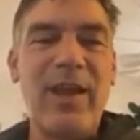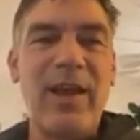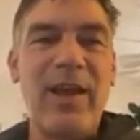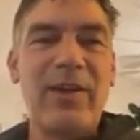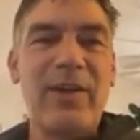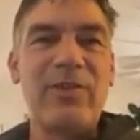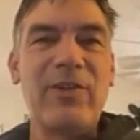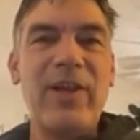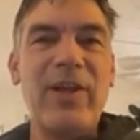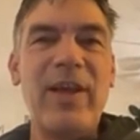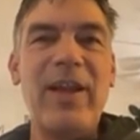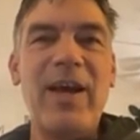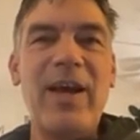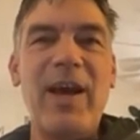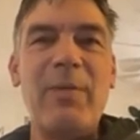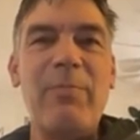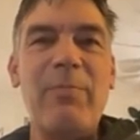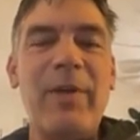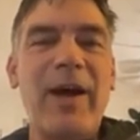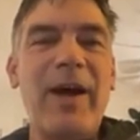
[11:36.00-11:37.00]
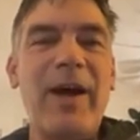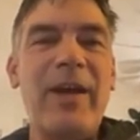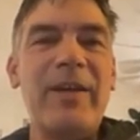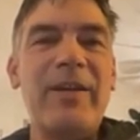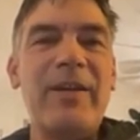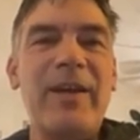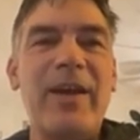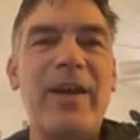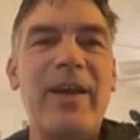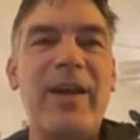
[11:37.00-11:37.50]
And so then I
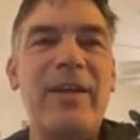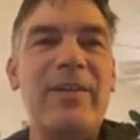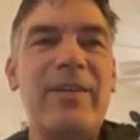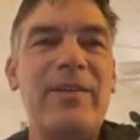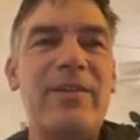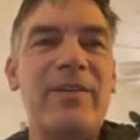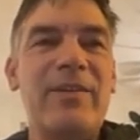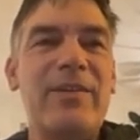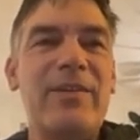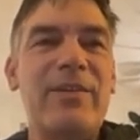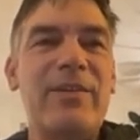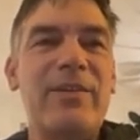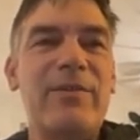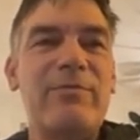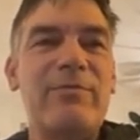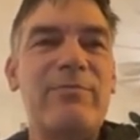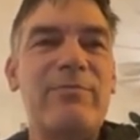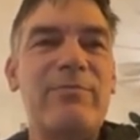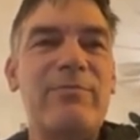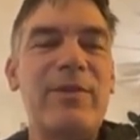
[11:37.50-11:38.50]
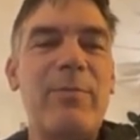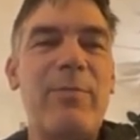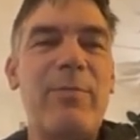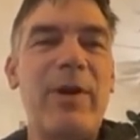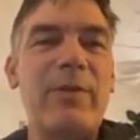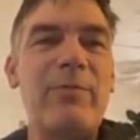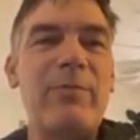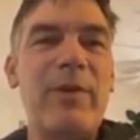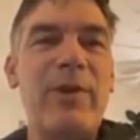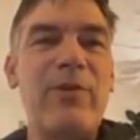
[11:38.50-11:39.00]
applied and the
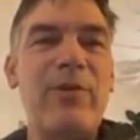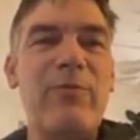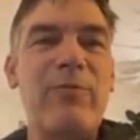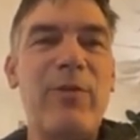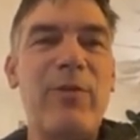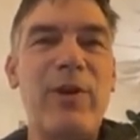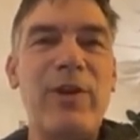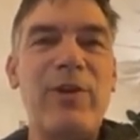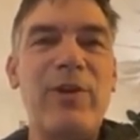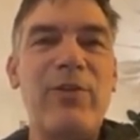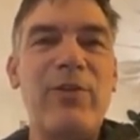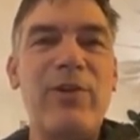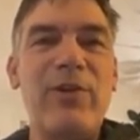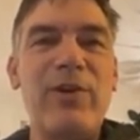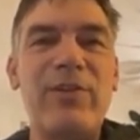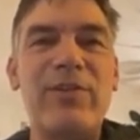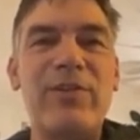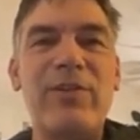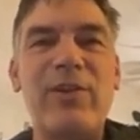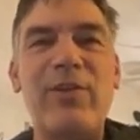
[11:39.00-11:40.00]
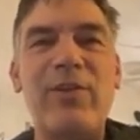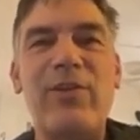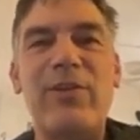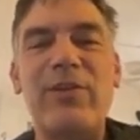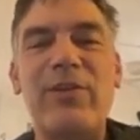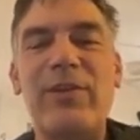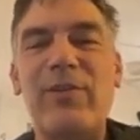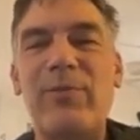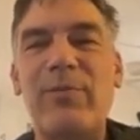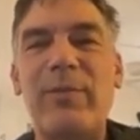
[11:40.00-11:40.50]
Department of Molecular, Cellular
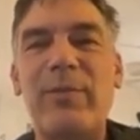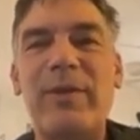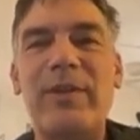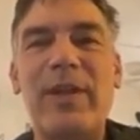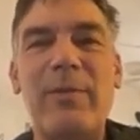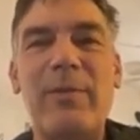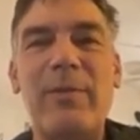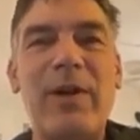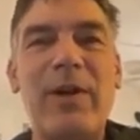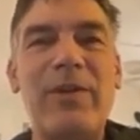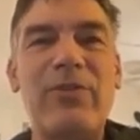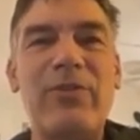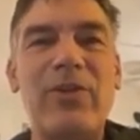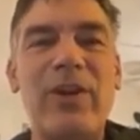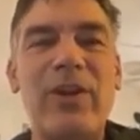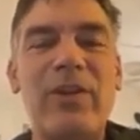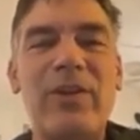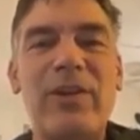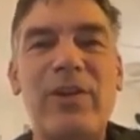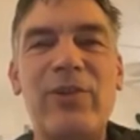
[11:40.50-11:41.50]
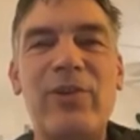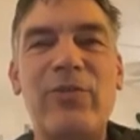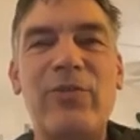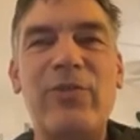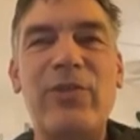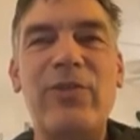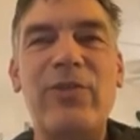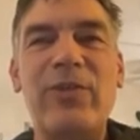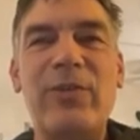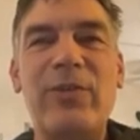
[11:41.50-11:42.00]
and Developmental Biology at Yale
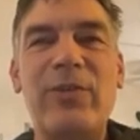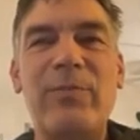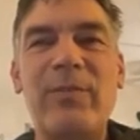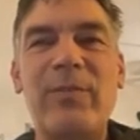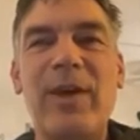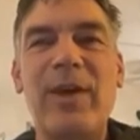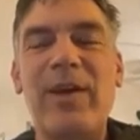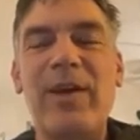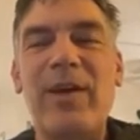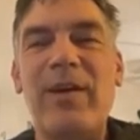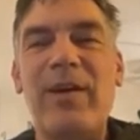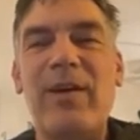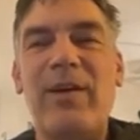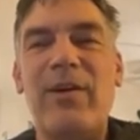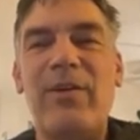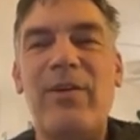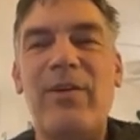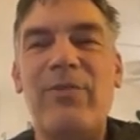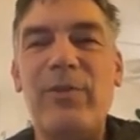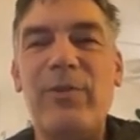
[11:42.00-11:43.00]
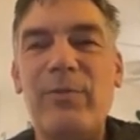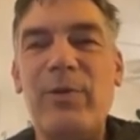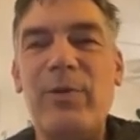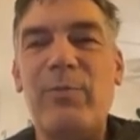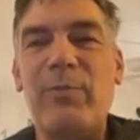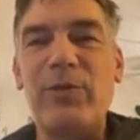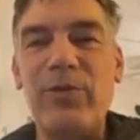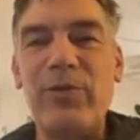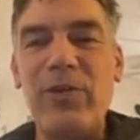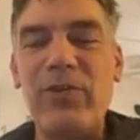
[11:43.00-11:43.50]
University offered me
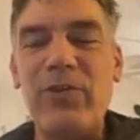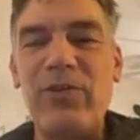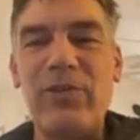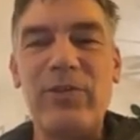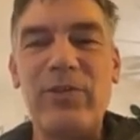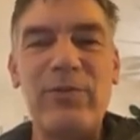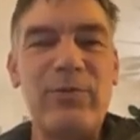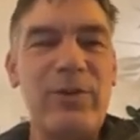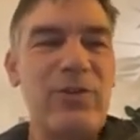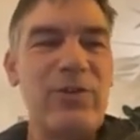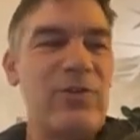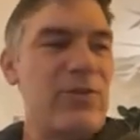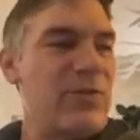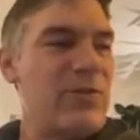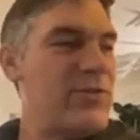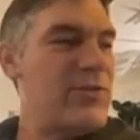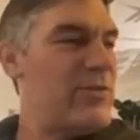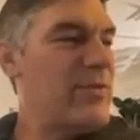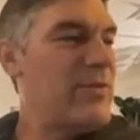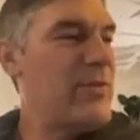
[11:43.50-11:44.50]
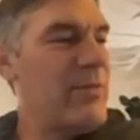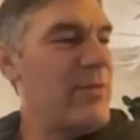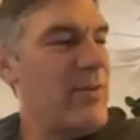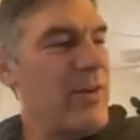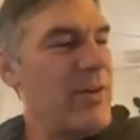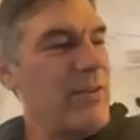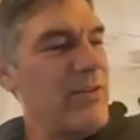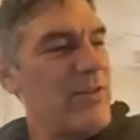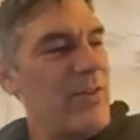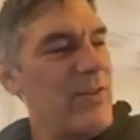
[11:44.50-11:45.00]
a position, which
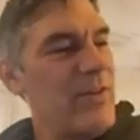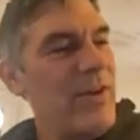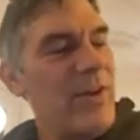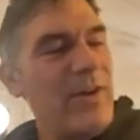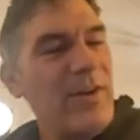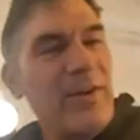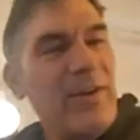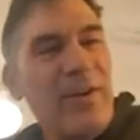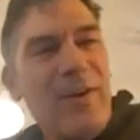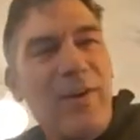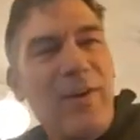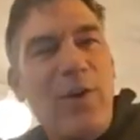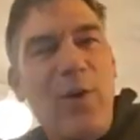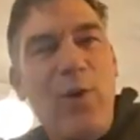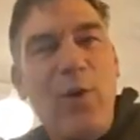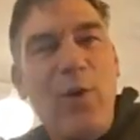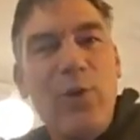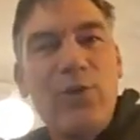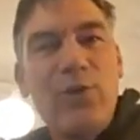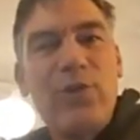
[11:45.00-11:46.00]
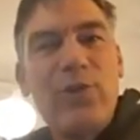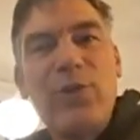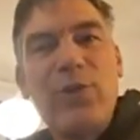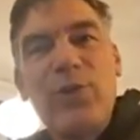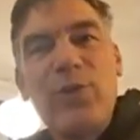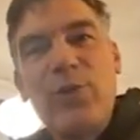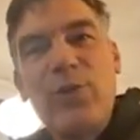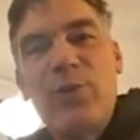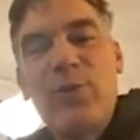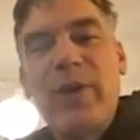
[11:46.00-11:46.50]
was uh,
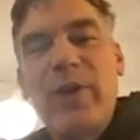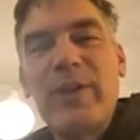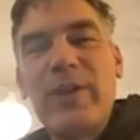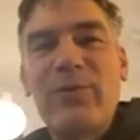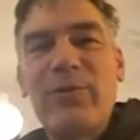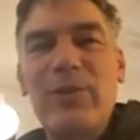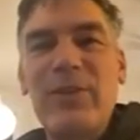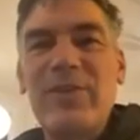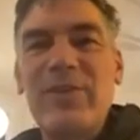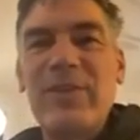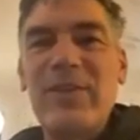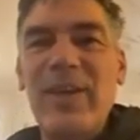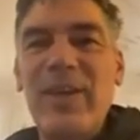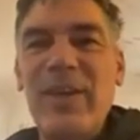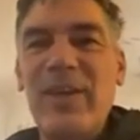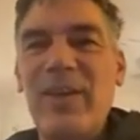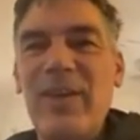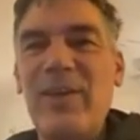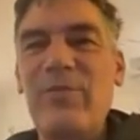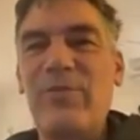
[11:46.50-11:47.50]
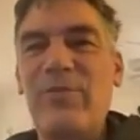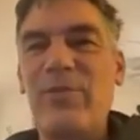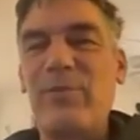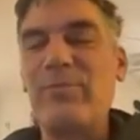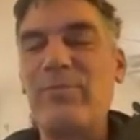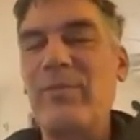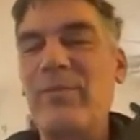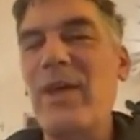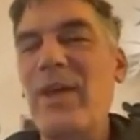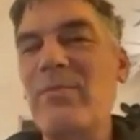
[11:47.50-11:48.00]
also quite risk-taking
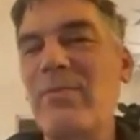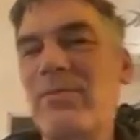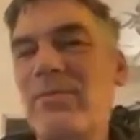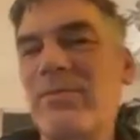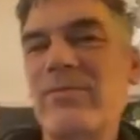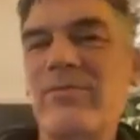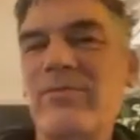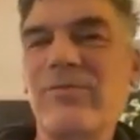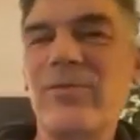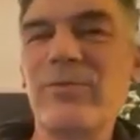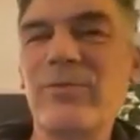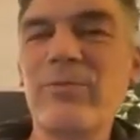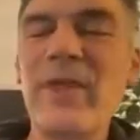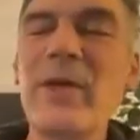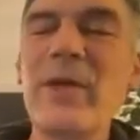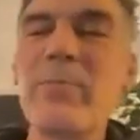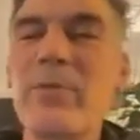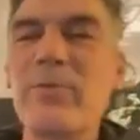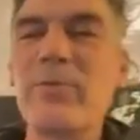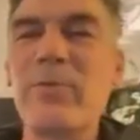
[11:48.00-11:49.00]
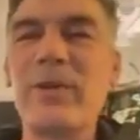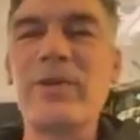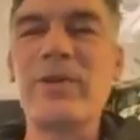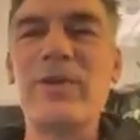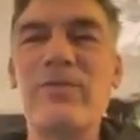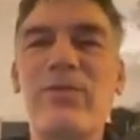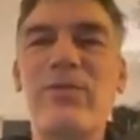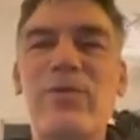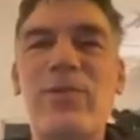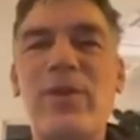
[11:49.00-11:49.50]
from them, from their
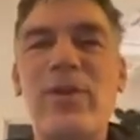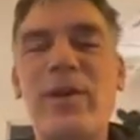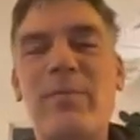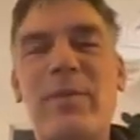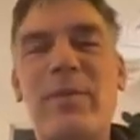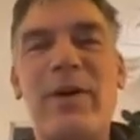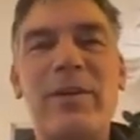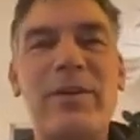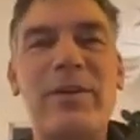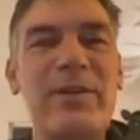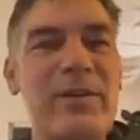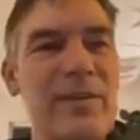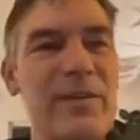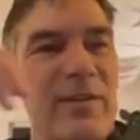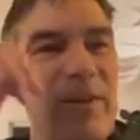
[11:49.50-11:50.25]
perspective, you think about it.